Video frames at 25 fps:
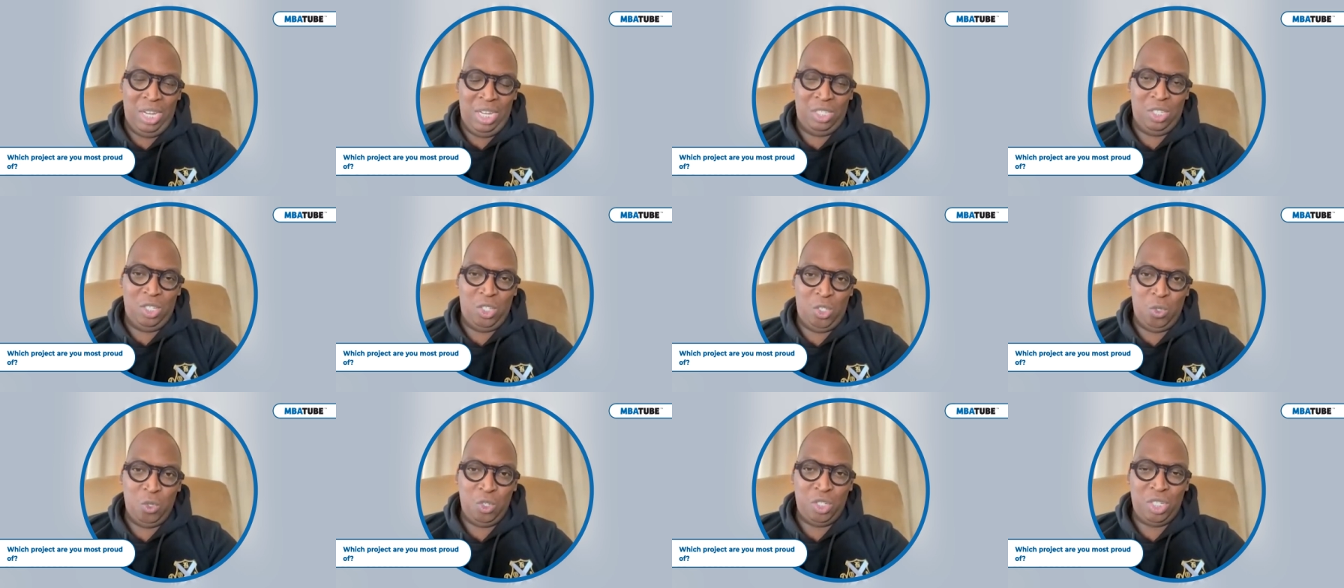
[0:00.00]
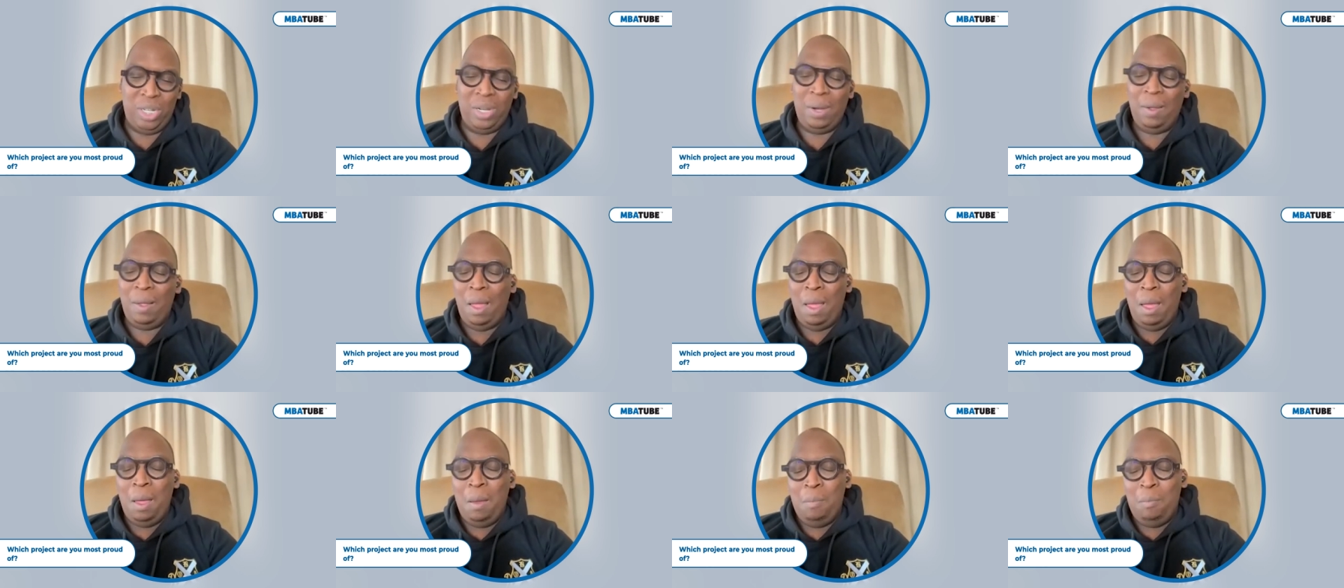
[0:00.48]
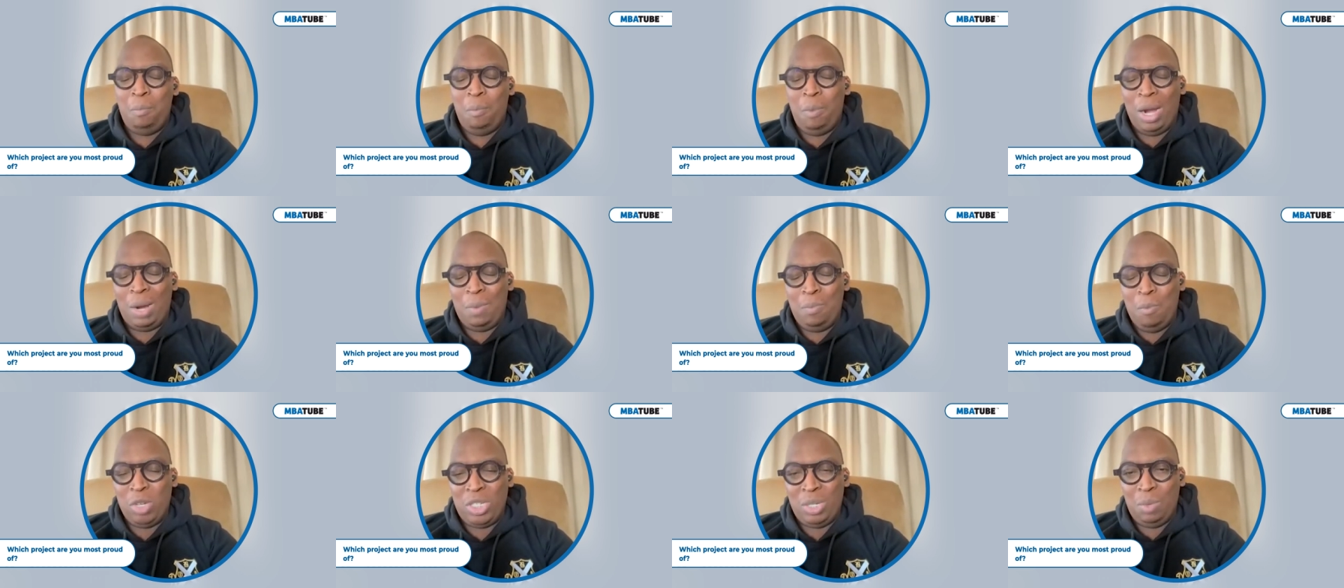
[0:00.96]
institution,
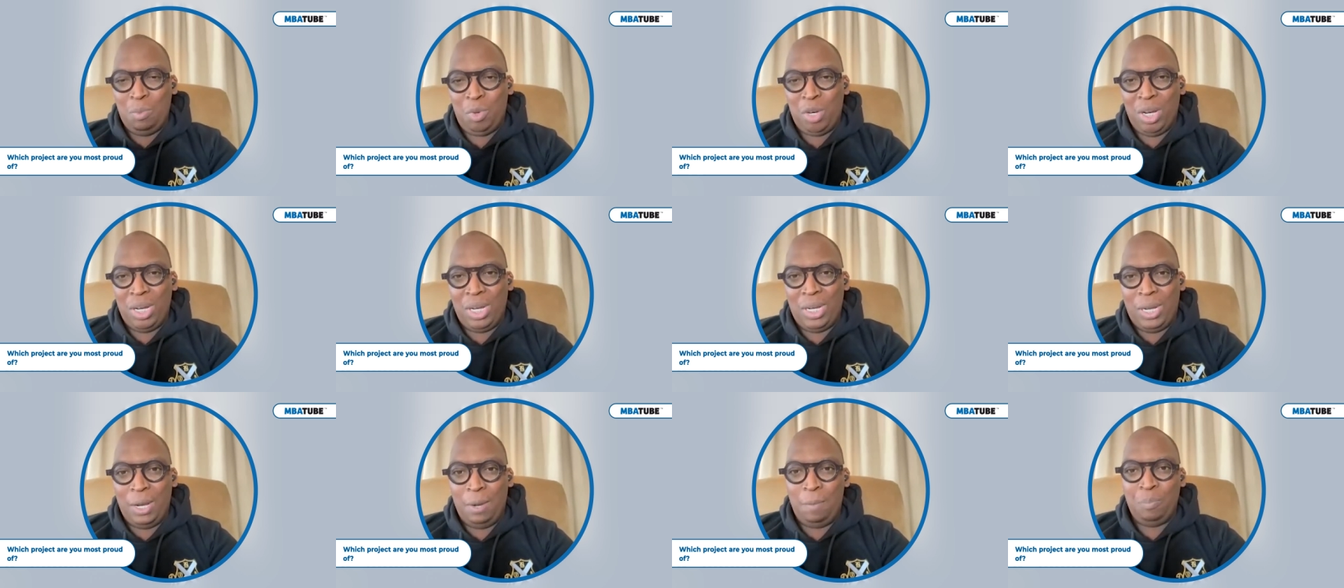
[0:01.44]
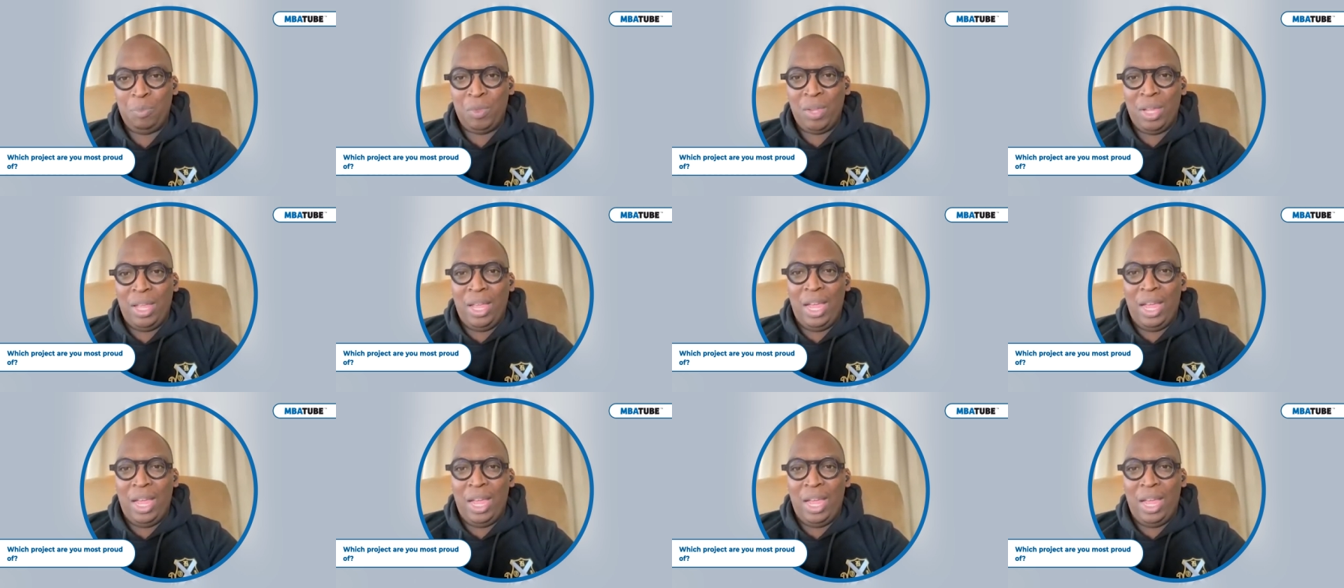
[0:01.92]
but most importantly,